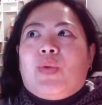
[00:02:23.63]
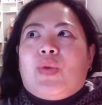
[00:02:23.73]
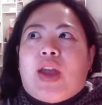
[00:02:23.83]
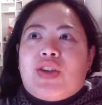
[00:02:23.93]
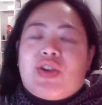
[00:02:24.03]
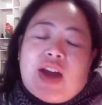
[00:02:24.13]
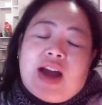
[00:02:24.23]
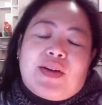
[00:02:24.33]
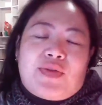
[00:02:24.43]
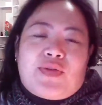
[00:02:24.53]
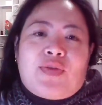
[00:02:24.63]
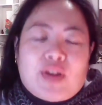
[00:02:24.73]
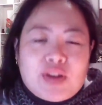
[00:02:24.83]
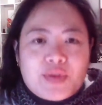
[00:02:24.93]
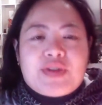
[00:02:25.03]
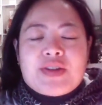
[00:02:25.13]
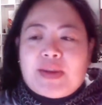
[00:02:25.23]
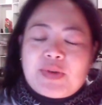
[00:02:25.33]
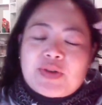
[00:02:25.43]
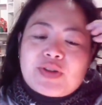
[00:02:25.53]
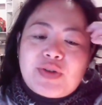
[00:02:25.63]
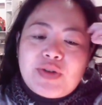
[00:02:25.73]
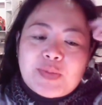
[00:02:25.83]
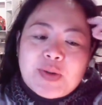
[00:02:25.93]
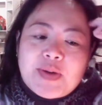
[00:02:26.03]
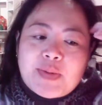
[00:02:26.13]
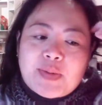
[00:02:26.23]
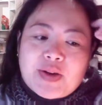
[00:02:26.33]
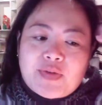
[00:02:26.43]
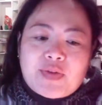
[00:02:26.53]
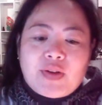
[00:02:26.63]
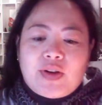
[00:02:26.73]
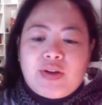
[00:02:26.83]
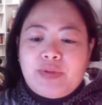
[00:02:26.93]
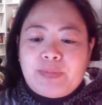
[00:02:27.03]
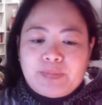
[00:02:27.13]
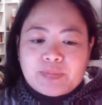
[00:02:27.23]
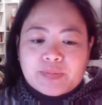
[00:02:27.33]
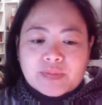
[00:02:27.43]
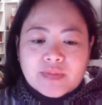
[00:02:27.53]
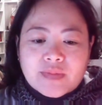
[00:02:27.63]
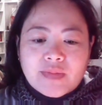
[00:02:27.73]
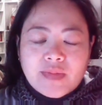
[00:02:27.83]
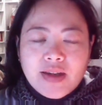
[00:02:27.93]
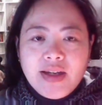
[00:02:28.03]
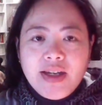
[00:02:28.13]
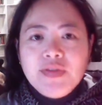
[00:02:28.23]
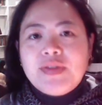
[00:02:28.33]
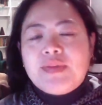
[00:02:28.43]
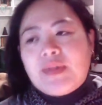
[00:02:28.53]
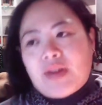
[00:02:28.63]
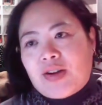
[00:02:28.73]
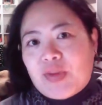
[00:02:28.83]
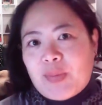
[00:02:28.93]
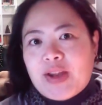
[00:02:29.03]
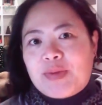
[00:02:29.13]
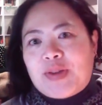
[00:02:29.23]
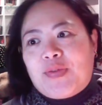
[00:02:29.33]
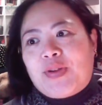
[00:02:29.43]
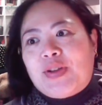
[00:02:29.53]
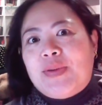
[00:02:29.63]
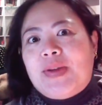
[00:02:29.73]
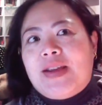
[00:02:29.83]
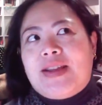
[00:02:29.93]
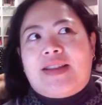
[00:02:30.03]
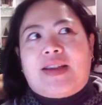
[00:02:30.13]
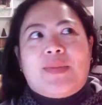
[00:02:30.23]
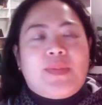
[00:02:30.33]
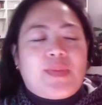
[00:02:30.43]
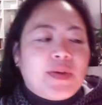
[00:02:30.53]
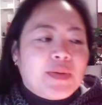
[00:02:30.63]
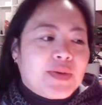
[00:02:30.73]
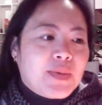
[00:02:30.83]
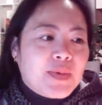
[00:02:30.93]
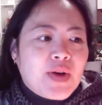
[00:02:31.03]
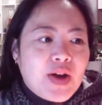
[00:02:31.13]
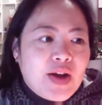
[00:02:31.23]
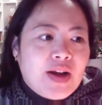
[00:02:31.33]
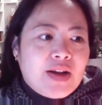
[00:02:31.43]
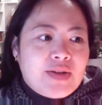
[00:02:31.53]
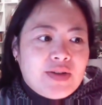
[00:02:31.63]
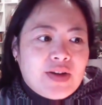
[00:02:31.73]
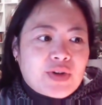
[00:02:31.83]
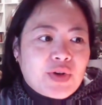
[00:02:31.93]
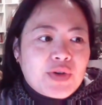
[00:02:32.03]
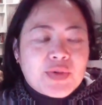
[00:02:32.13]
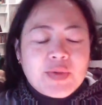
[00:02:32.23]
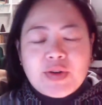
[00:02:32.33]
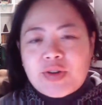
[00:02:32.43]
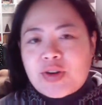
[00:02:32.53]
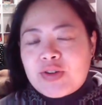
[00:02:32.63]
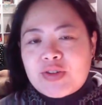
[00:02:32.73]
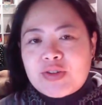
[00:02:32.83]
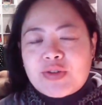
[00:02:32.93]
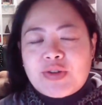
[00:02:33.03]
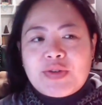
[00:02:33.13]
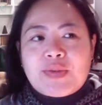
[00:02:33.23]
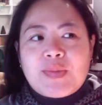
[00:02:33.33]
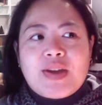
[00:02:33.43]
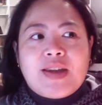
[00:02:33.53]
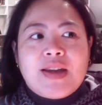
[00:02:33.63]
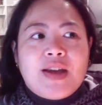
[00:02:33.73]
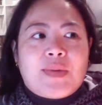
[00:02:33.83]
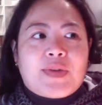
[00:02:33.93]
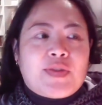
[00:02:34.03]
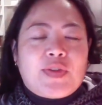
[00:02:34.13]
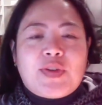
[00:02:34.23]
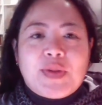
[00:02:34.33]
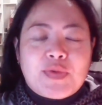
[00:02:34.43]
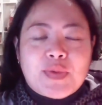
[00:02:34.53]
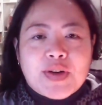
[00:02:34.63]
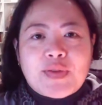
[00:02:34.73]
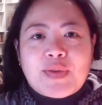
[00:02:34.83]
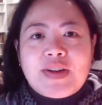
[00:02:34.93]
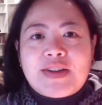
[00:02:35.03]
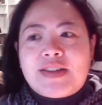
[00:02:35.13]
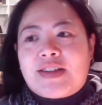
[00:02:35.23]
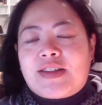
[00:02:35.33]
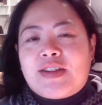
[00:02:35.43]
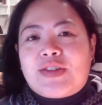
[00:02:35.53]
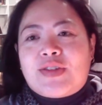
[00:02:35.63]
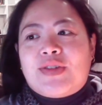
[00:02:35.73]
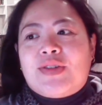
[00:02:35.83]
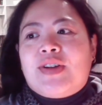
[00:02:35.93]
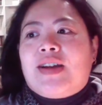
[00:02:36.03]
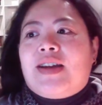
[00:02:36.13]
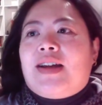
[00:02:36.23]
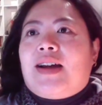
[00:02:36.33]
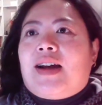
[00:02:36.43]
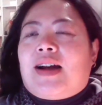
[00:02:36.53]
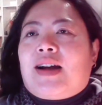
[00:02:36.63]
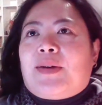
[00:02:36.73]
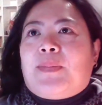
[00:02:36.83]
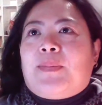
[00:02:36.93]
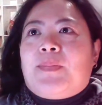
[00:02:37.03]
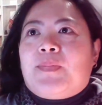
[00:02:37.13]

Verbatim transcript: and you have followers in that, because there'll always be people that follow, even I know people that follow me that probably agree with me or don't disagree with me, but they follow me for whatever reasons that they do. Um,